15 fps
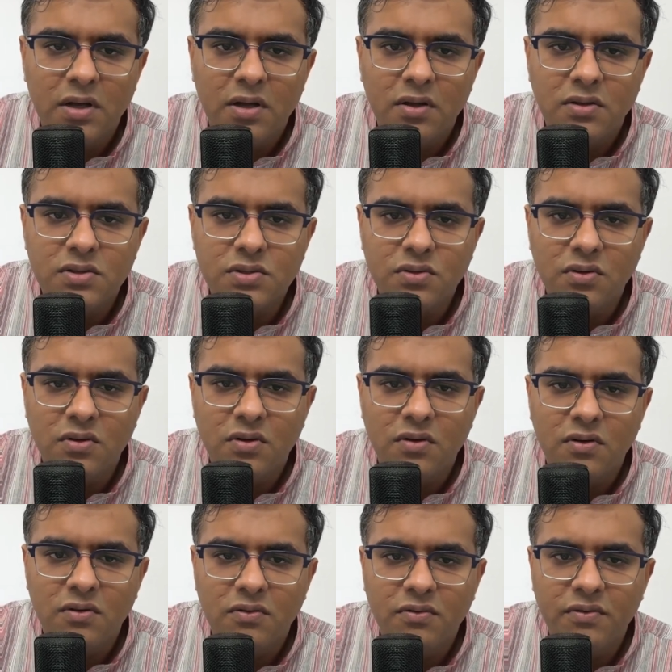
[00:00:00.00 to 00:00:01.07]
So
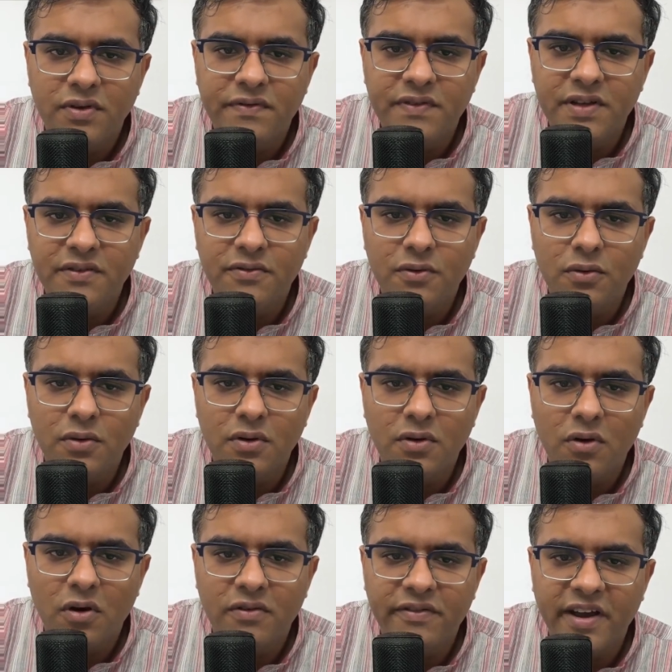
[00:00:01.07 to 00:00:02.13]
54 or
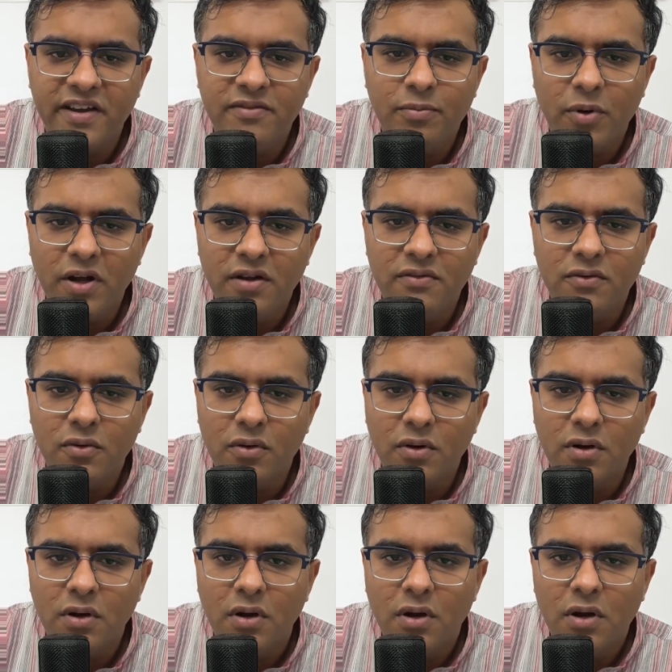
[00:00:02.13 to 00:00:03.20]
5.4
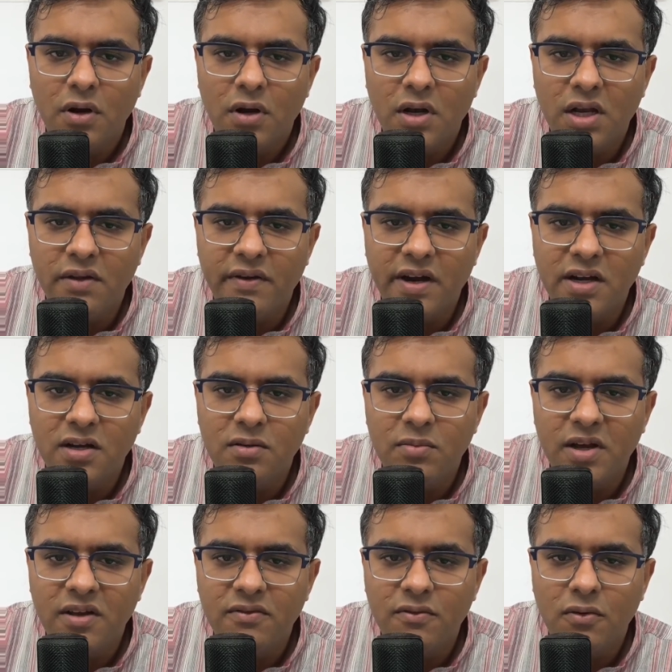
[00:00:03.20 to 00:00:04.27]
divided by
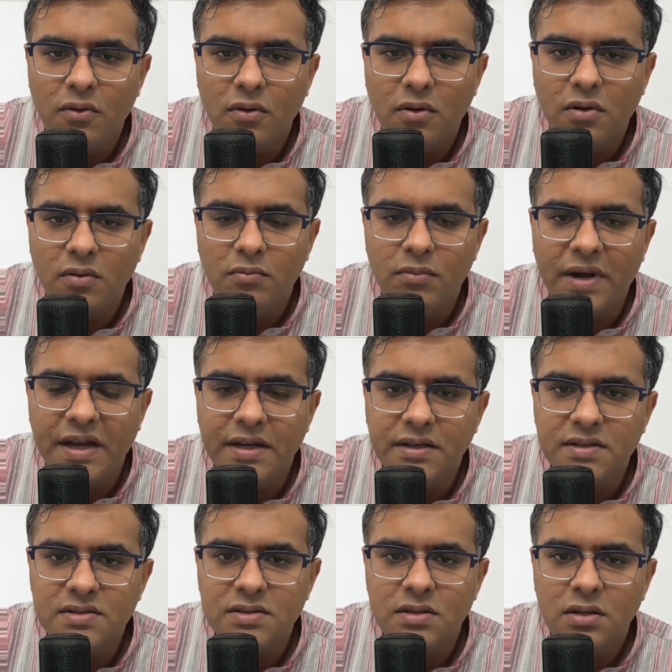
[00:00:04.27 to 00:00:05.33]
4
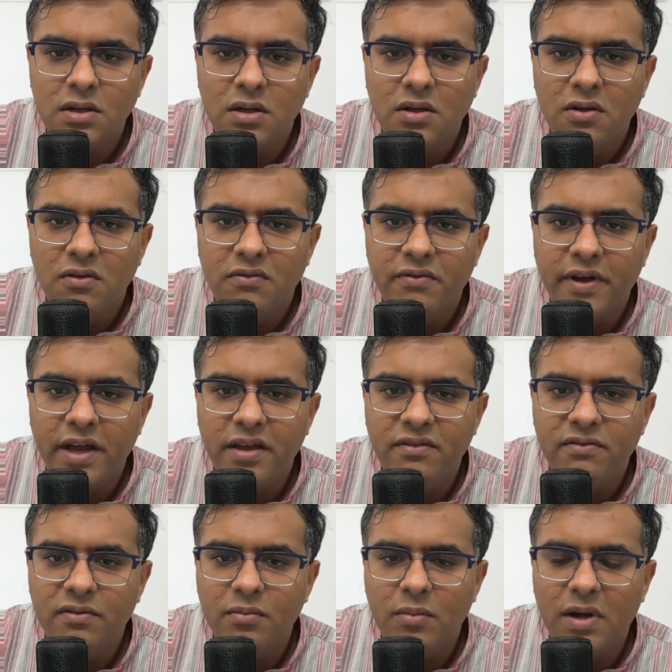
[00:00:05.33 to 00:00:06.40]
minus 5
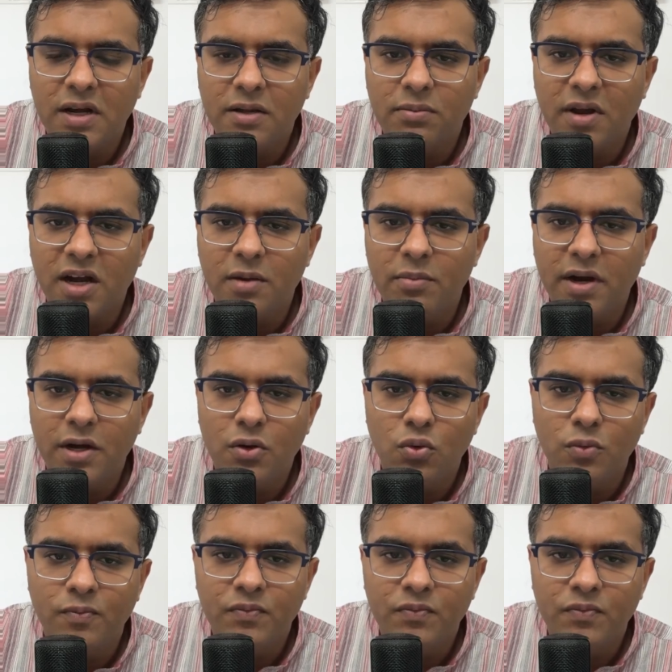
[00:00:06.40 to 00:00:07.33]
multiplied by 2.